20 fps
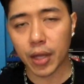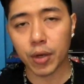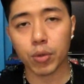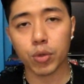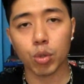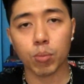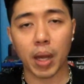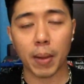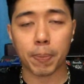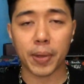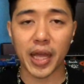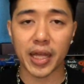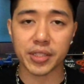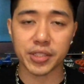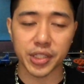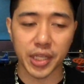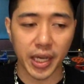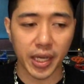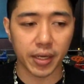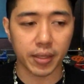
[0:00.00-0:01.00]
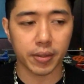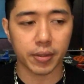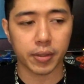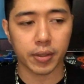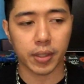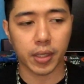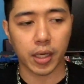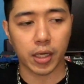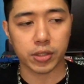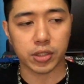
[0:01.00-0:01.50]
I don't know my plans yet.
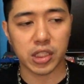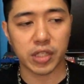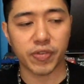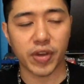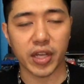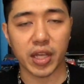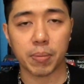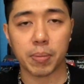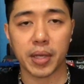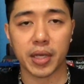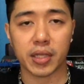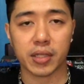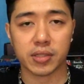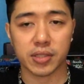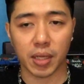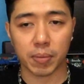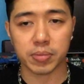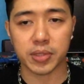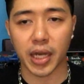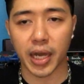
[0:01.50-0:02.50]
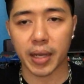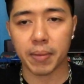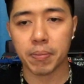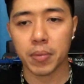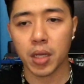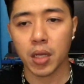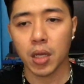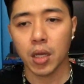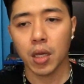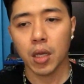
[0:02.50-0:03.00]
I'll see if I can make some
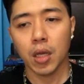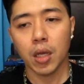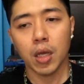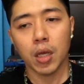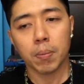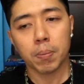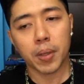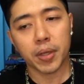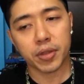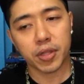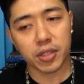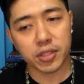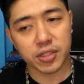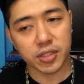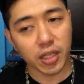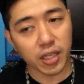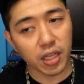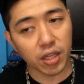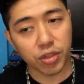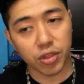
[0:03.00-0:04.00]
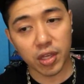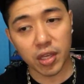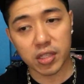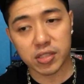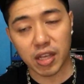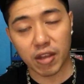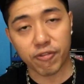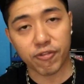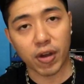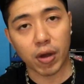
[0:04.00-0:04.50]
time. But the sucky thing
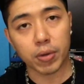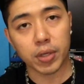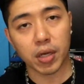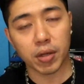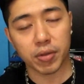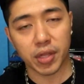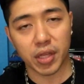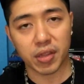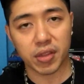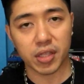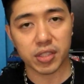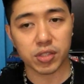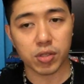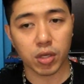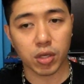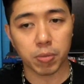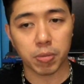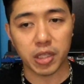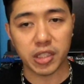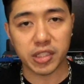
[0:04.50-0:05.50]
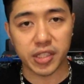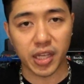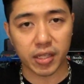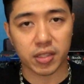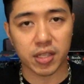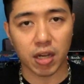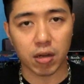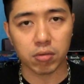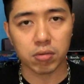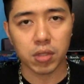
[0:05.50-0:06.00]
is, I found out that there's gonna be
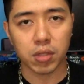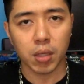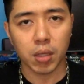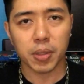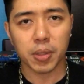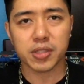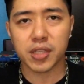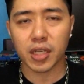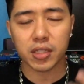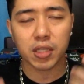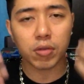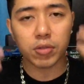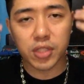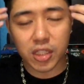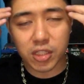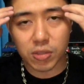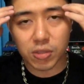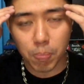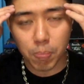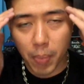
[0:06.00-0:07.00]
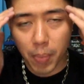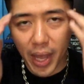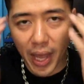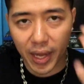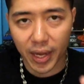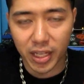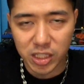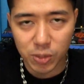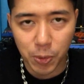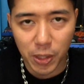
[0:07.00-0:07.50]
Z-Town, but Z-Town's just
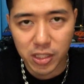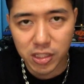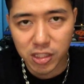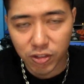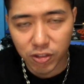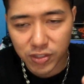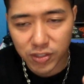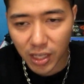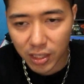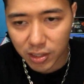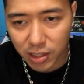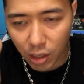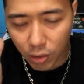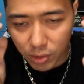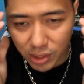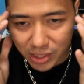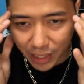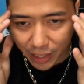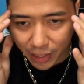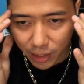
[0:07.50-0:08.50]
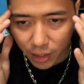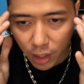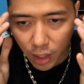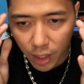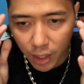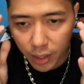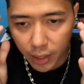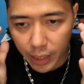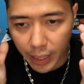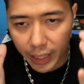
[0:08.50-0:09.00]
mad expensive. Z-Town is like
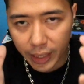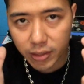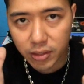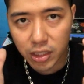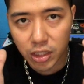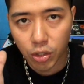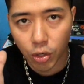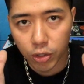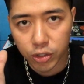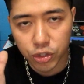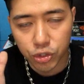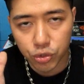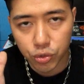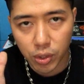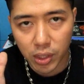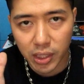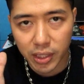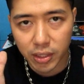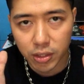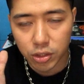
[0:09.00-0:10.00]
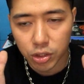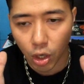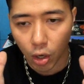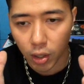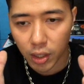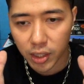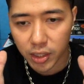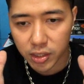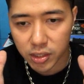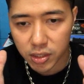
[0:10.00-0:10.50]
80 Australian
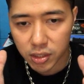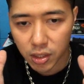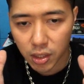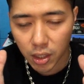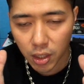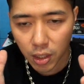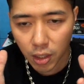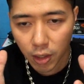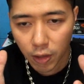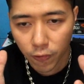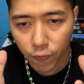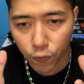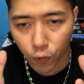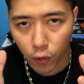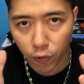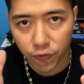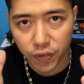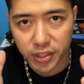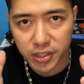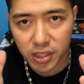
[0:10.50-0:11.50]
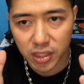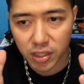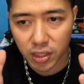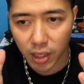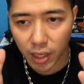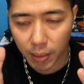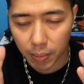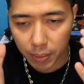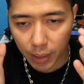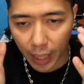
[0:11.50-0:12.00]
dollars for a visitor.
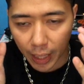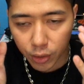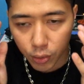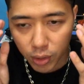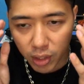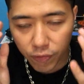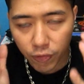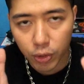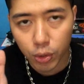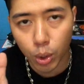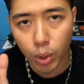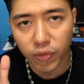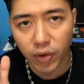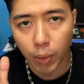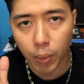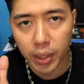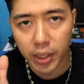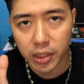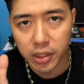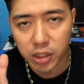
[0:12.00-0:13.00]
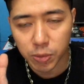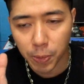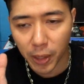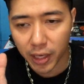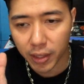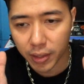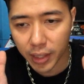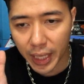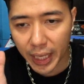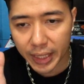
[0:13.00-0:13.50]
I don't even know if I want to
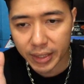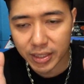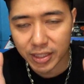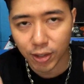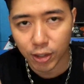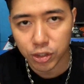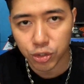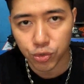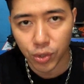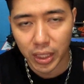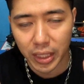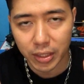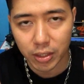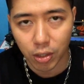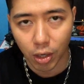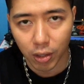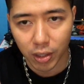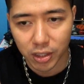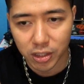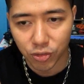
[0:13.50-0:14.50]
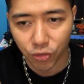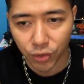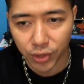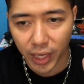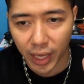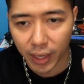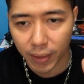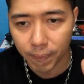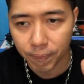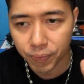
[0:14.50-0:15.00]
spend 80 Australian dollars for
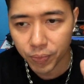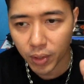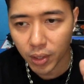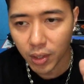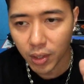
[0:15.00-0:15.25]
that.